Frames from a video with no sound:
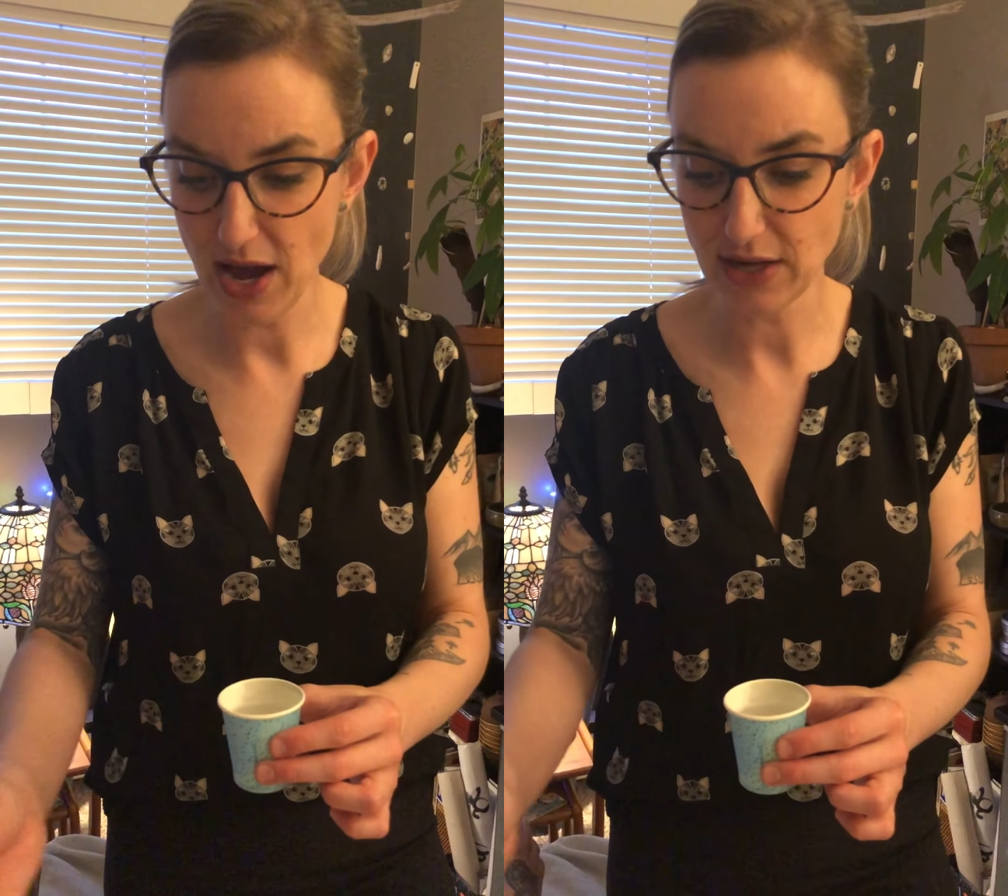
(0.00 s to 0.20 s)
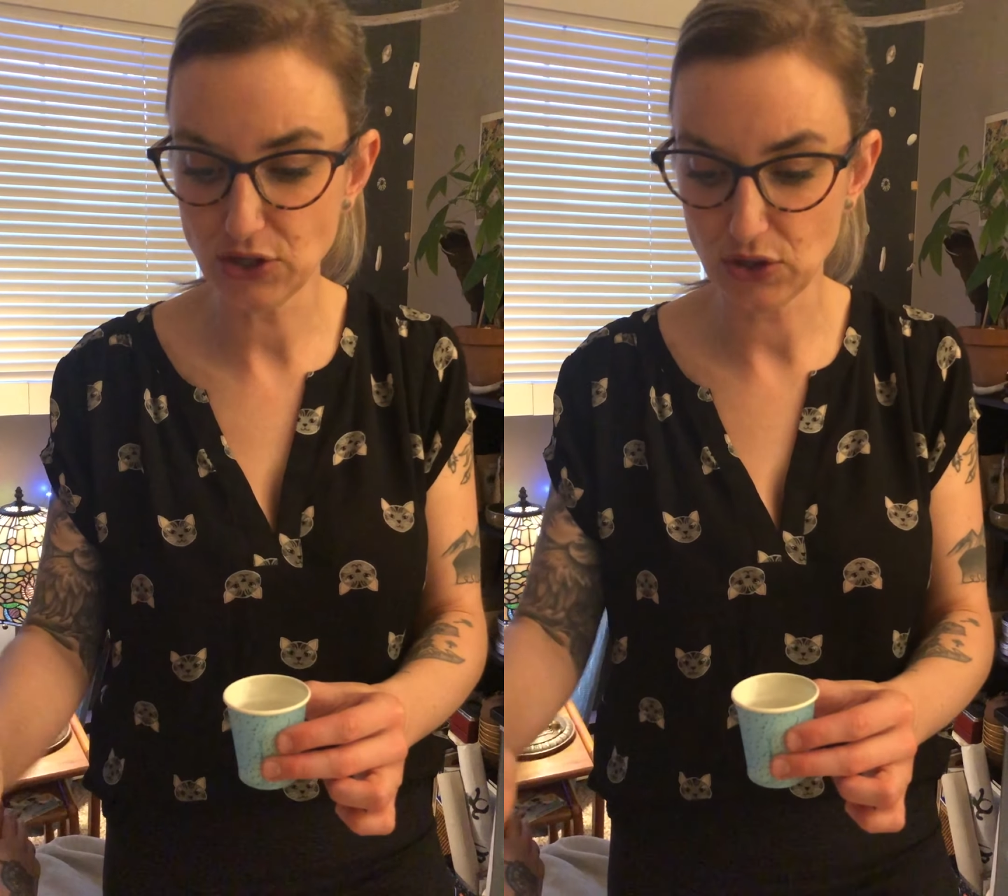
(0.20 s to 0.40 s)

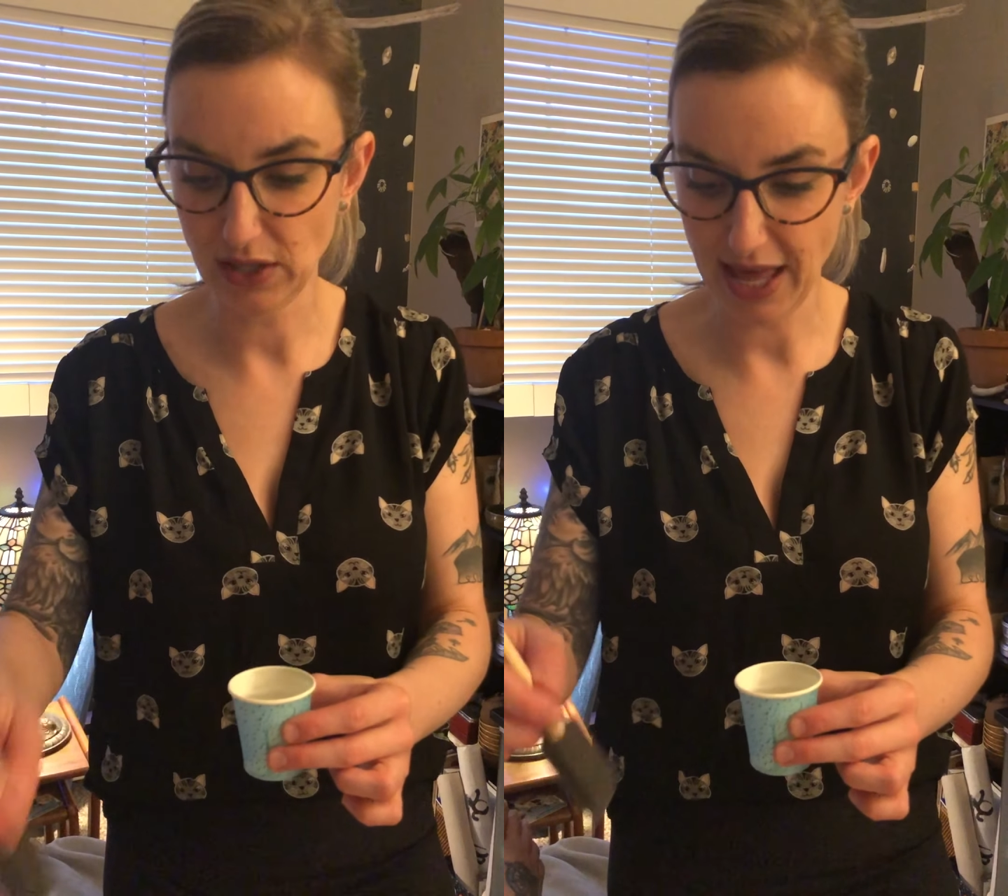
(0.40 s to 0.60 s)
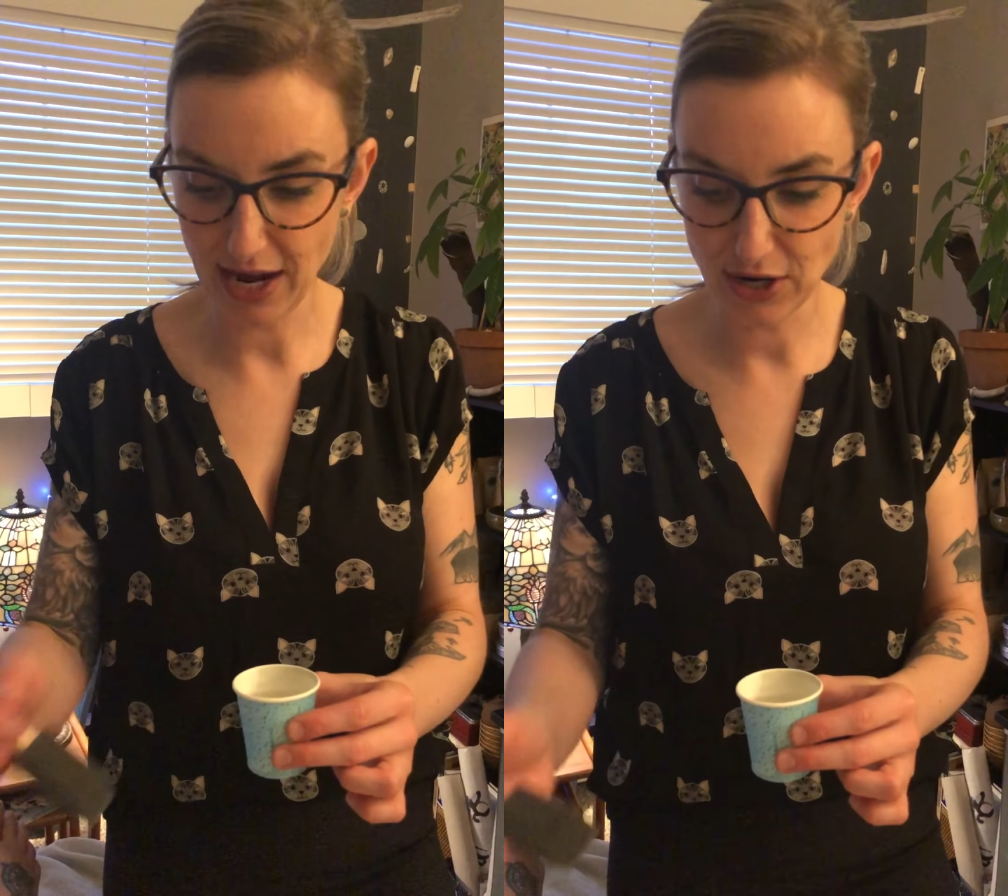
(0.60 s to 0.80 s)
extra
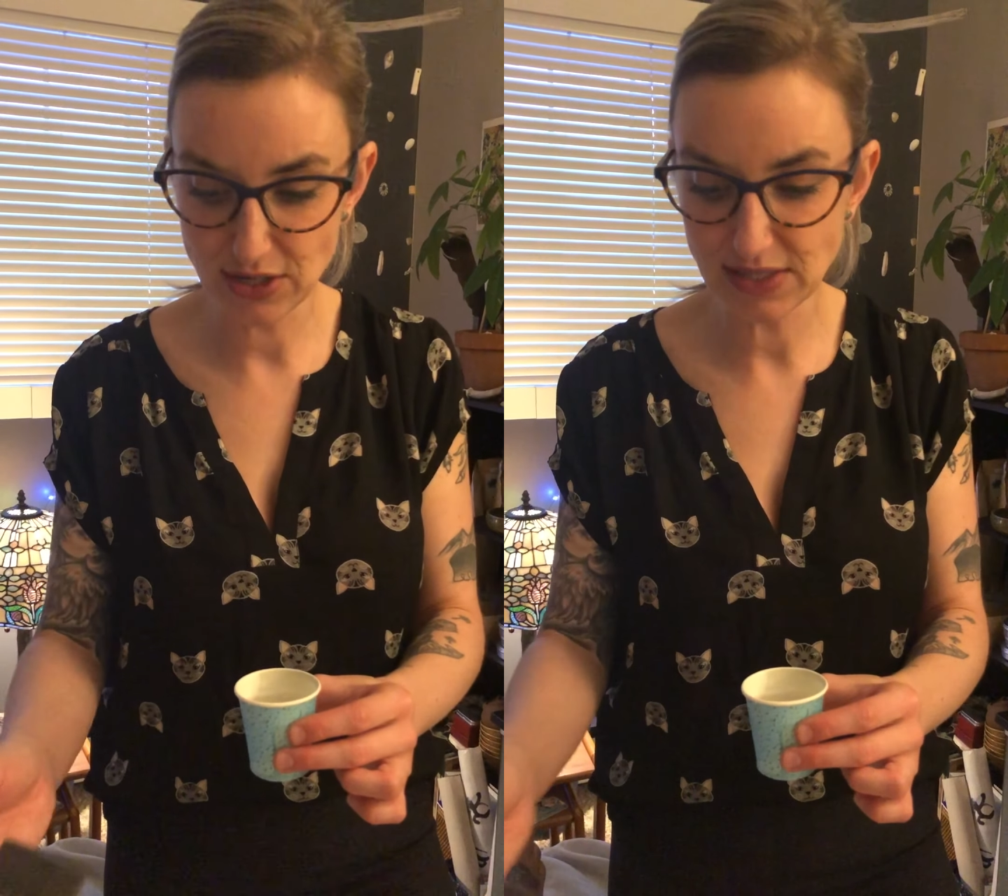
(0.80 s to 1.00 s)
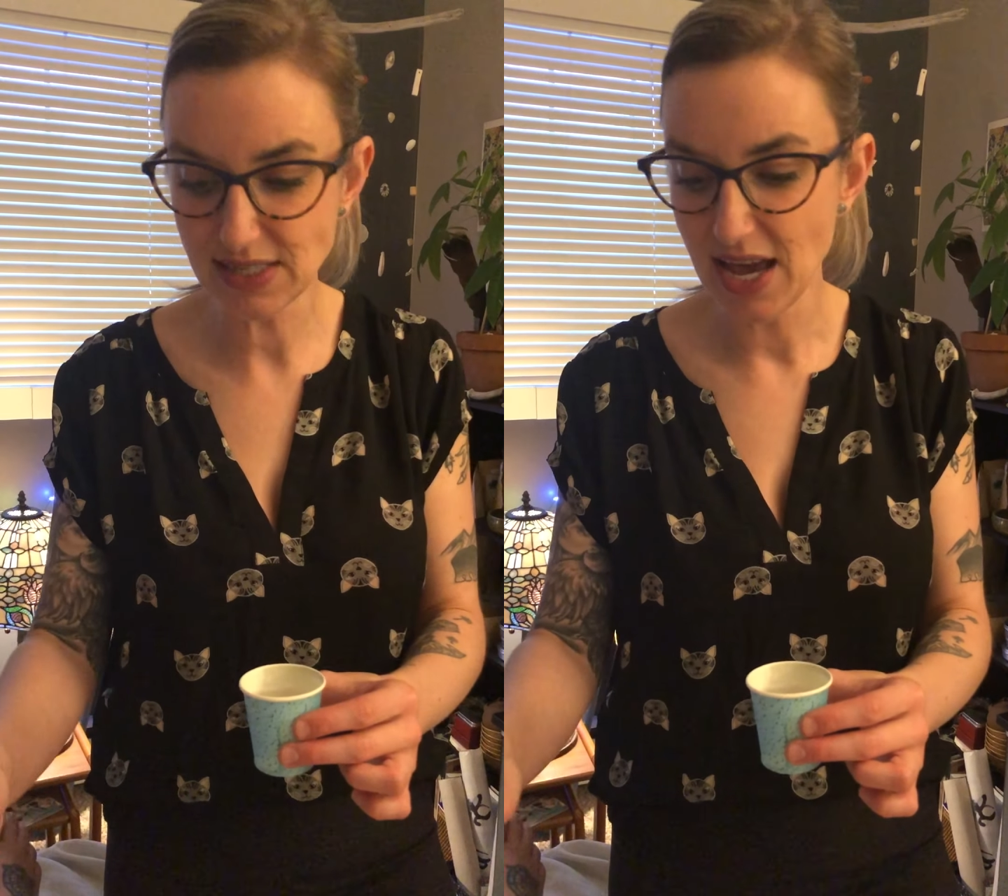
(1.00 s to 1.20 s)

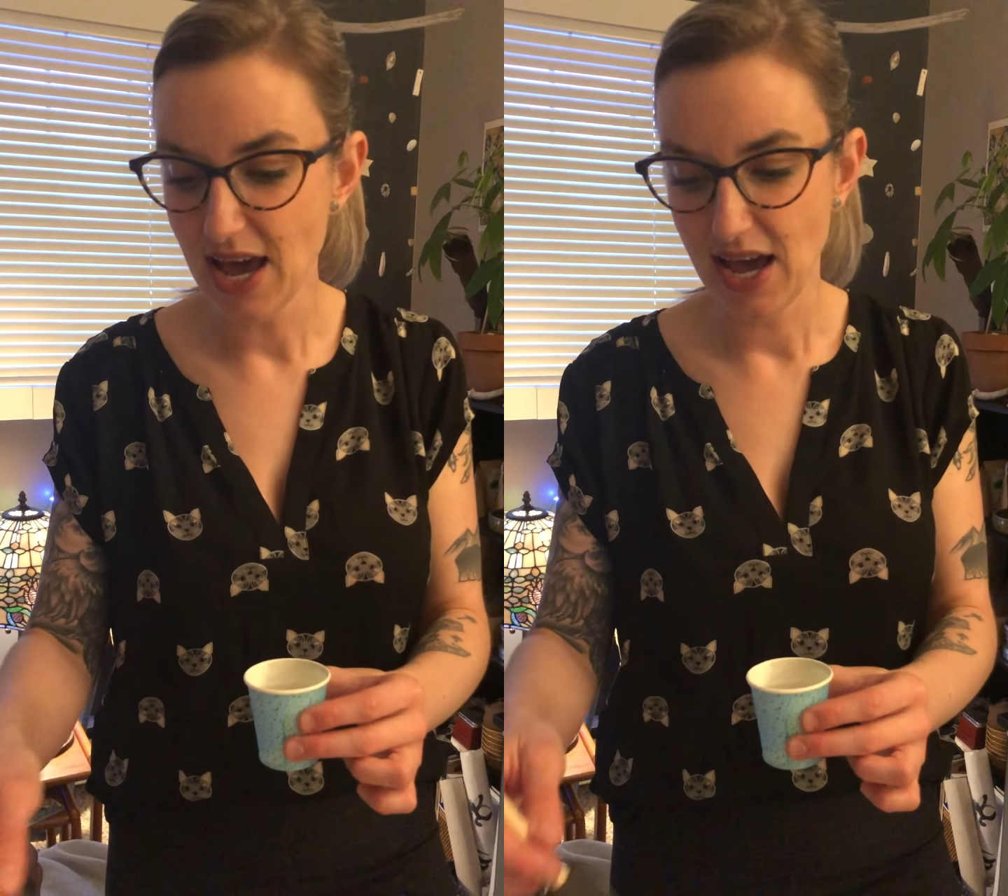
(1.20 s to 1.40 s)
layers,